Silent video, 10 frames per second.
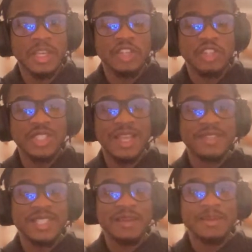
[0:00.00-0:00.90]
You just have
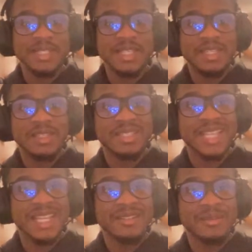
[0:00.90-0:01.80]
Simons getting
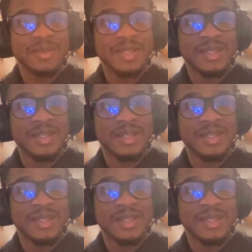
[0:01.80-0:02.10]
Tatum,